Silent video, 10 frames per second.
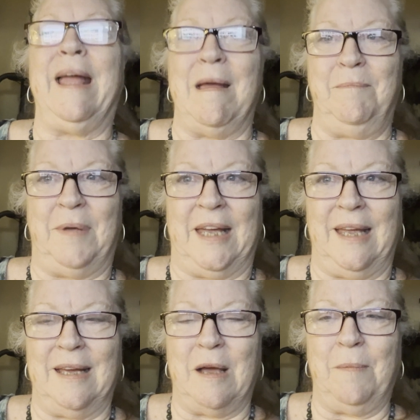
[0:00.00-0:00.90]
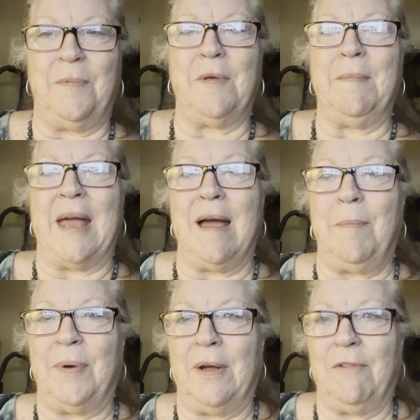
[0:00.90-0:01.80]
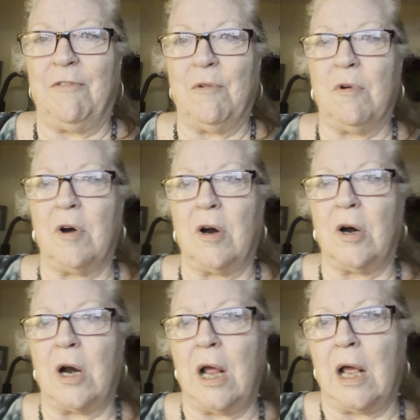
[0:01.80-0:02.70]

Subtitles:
am picking up the map for